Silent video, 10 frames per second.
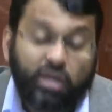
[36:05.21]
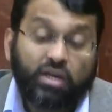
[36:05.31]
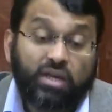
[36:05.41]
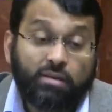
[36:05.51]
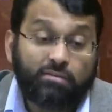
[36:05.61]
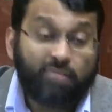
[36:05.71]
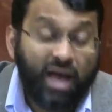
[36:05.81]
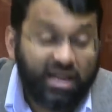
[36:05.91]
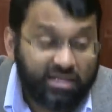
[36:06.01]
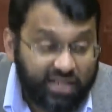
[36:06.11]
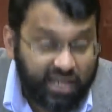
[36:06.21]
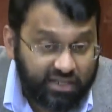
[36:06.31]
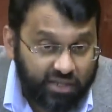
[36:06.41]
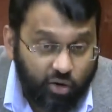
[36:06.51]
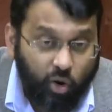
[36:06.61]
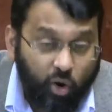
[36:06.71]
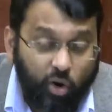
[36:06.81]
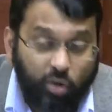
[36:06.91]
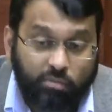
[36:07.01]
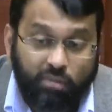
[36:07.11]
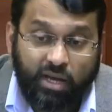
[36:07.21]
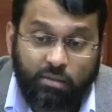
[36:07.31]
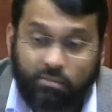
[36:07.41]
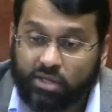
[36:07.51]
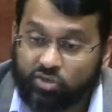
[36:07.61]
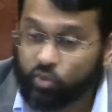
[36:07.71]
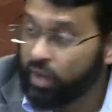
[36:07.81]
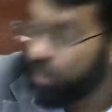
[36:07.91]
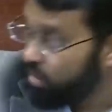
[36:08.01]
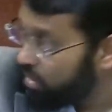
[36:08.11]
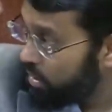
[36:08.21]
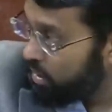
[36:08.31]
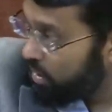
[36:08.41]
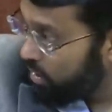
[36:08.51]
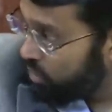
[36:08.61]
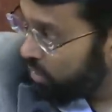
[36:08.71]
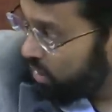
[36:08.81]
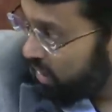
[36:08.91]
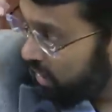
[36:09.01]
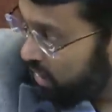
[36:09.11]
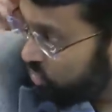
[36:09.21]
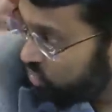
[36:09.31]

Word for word: he mandated all men must wear english